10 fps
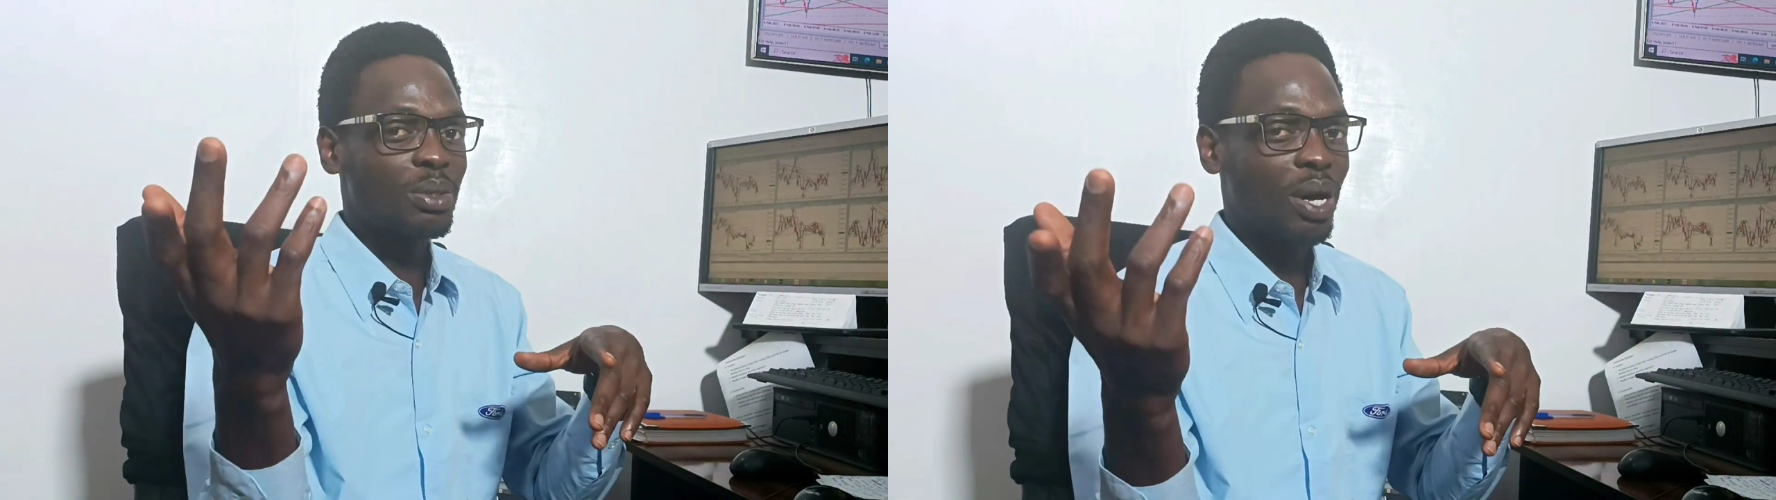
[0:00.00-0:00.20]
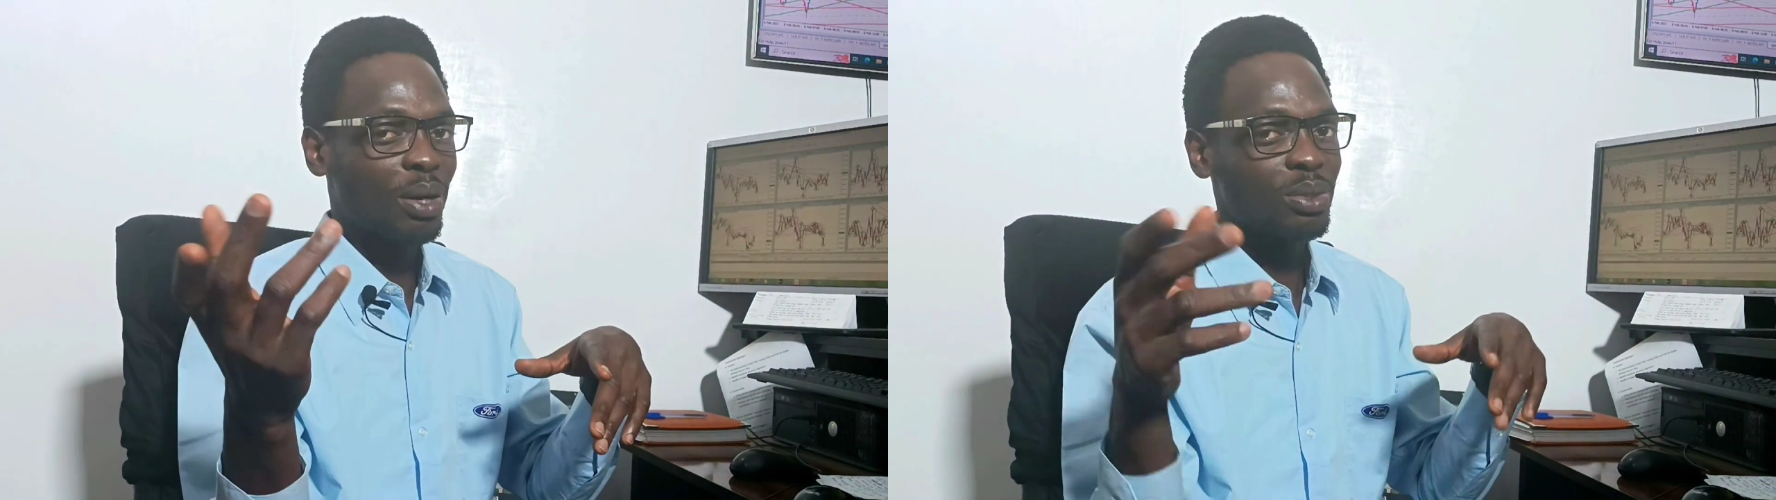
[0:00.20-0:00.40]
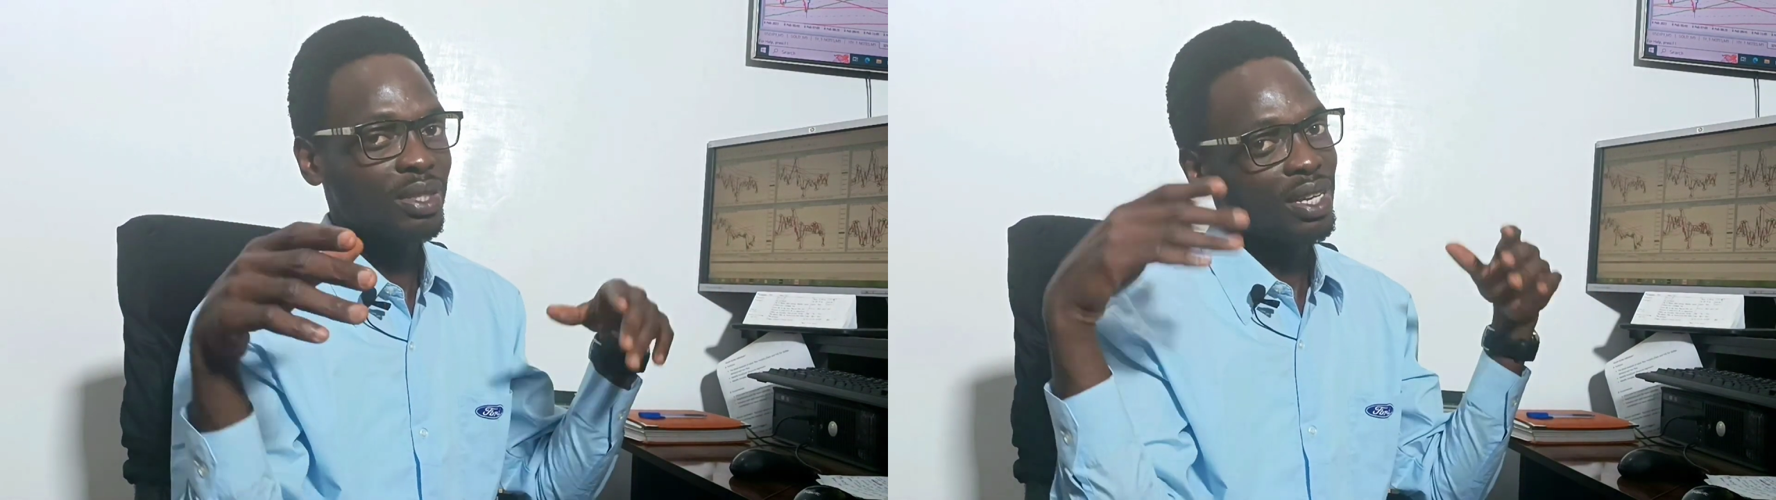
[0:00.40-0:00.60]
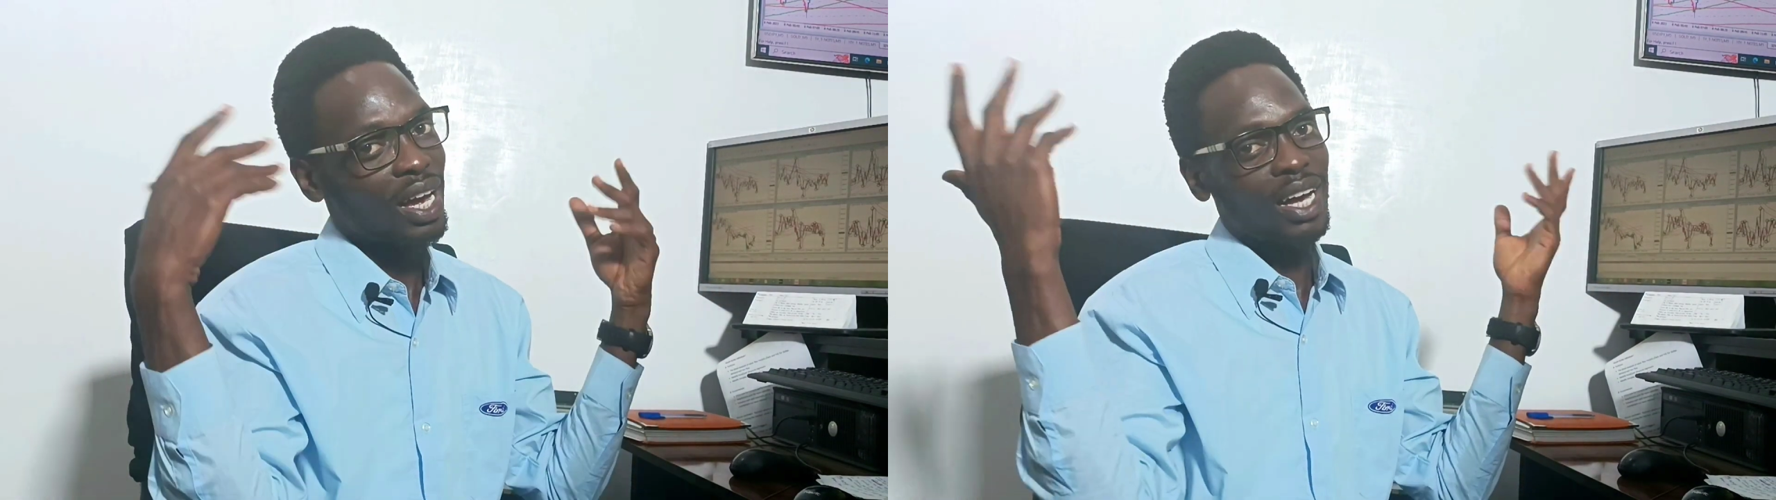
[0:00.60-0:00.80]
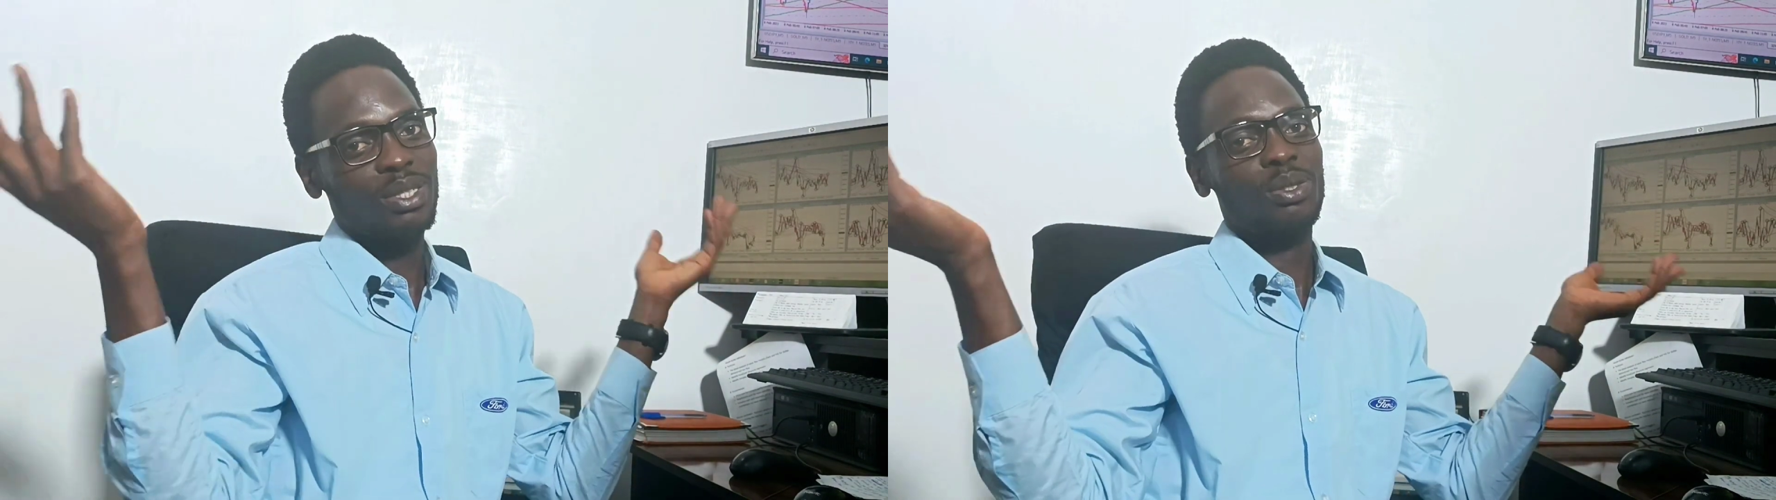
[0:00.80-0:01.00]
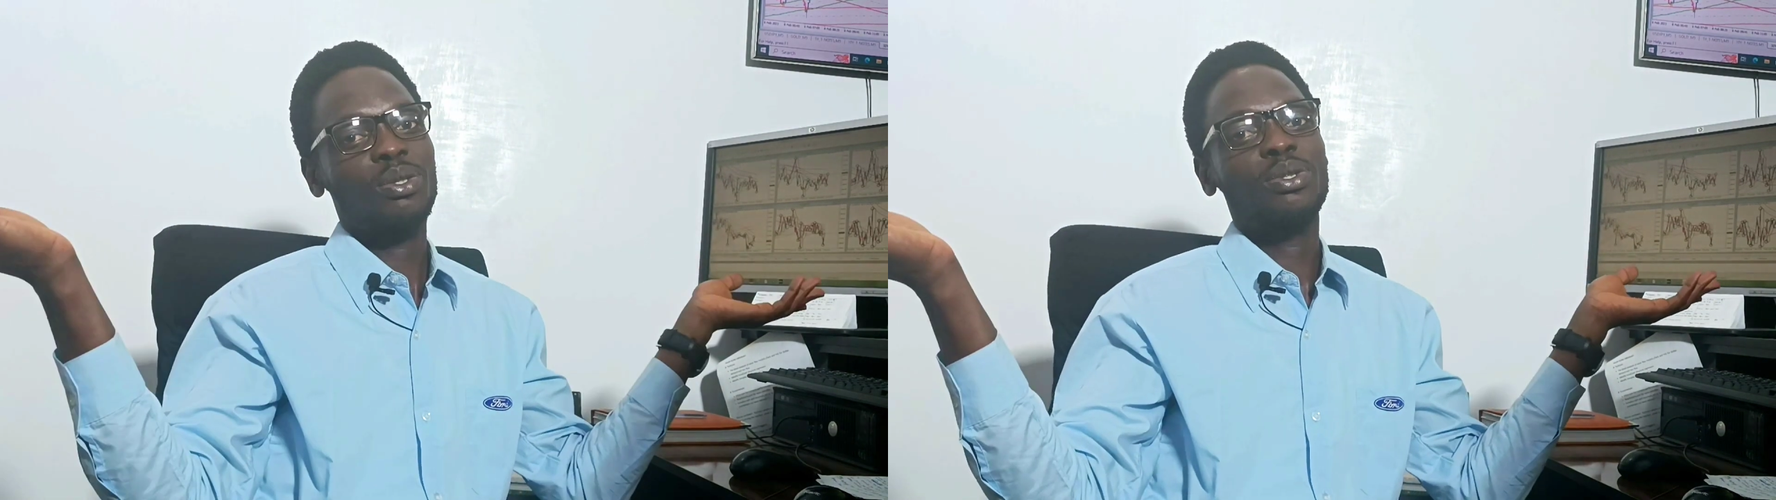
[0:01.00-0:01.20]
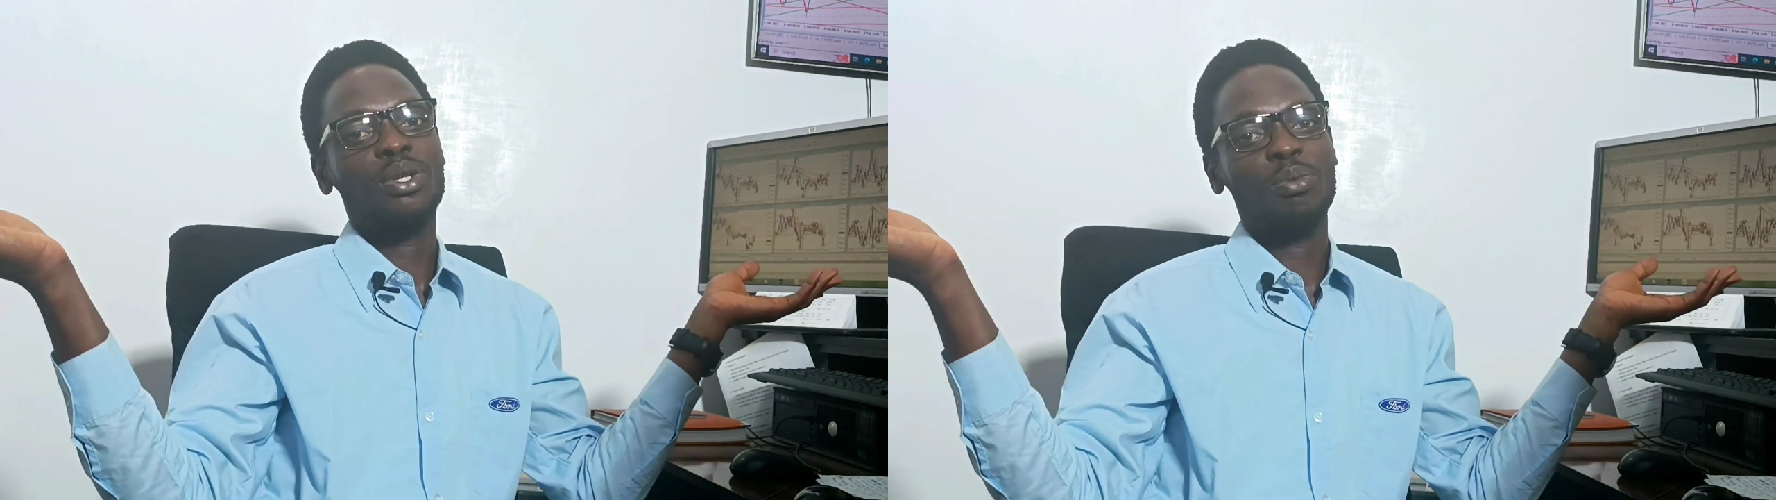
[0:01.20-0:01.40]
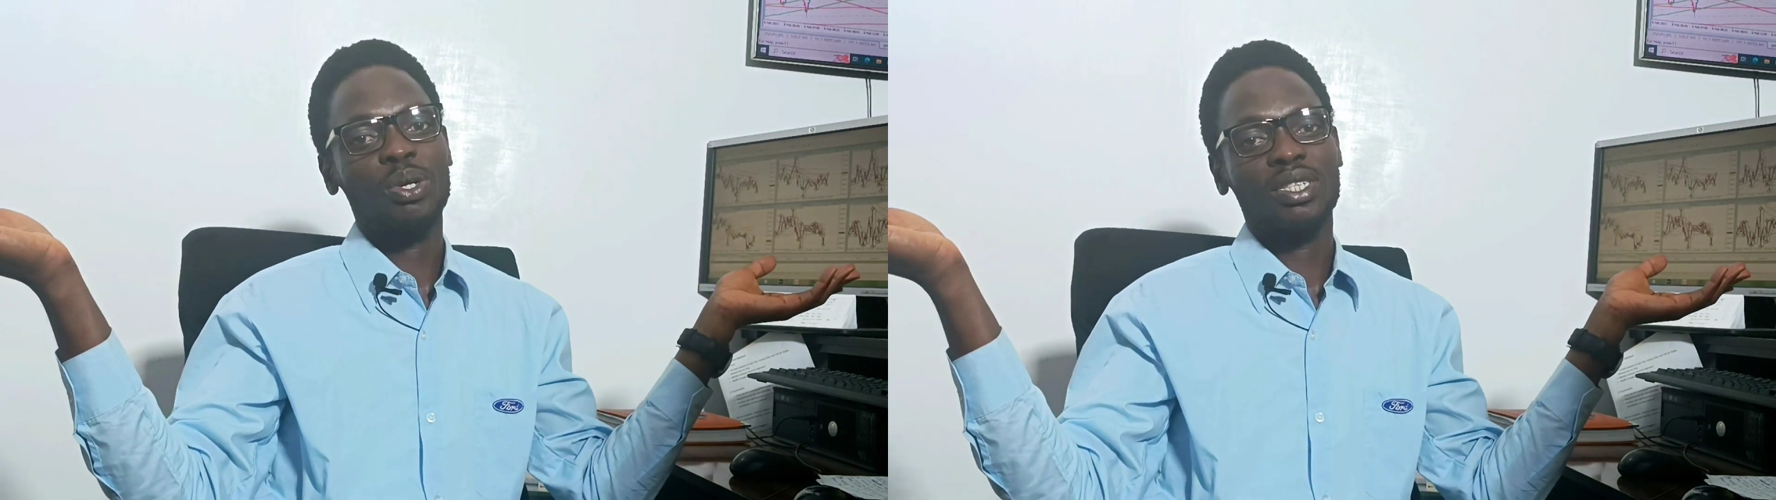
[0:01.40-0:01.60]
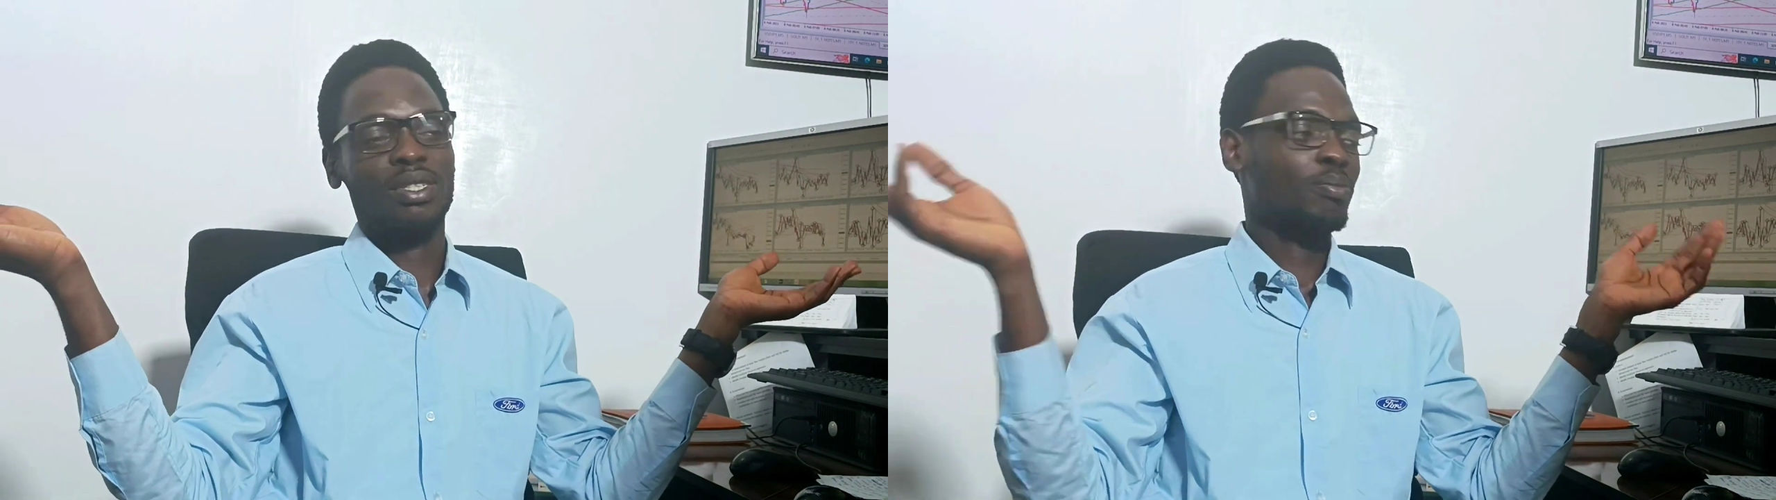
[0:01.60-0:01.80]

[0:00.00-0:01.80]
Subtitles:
out, and you lose your money.